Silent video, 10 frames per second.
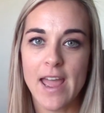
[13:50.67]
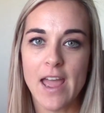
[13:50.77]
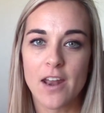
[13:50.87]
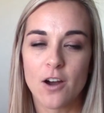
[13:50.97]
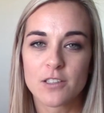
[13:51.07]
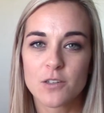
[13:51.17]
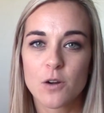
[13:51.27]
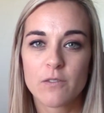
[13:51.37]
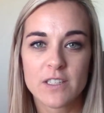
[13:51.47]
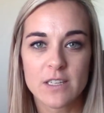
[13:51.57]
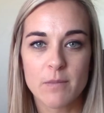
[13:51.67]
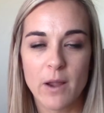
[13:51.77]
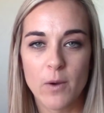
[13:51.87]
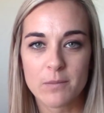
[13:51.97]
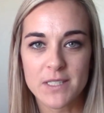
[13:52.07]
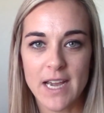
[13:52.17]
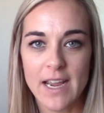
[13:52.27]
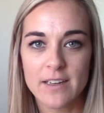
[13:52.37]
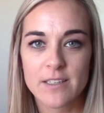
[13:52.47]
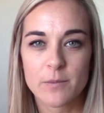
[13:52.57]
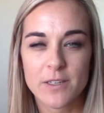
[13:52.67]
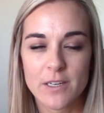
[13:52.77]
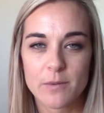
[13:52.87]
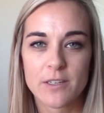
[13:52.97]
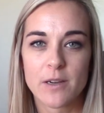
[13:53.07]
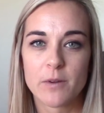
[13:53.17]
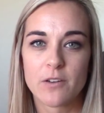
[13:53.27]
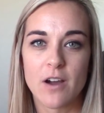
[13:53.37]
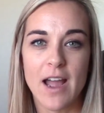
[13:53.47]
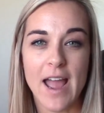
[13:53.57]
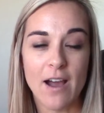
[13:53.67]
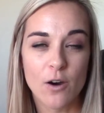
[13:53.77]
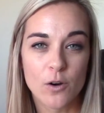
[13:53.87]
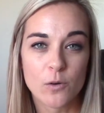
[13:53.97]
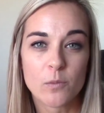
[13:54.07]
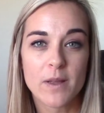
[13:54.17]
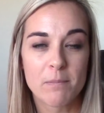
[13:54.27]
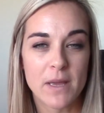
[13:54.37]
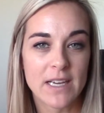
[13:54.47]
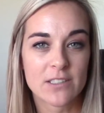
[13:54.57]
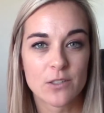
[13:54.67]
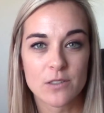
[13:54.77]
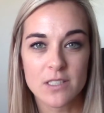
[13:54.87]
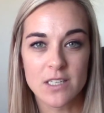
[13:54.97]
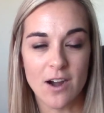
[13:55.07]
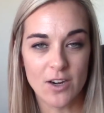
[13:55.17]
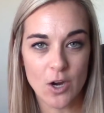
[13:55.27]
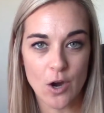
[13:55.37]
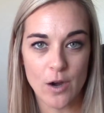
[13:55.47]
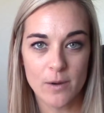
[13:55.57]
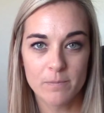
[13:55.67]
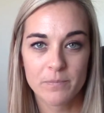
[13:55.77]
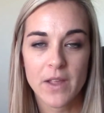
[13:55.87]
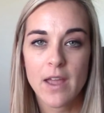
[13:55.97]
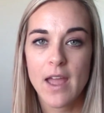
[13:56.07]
And also go visit my website, www.athomepixels.com.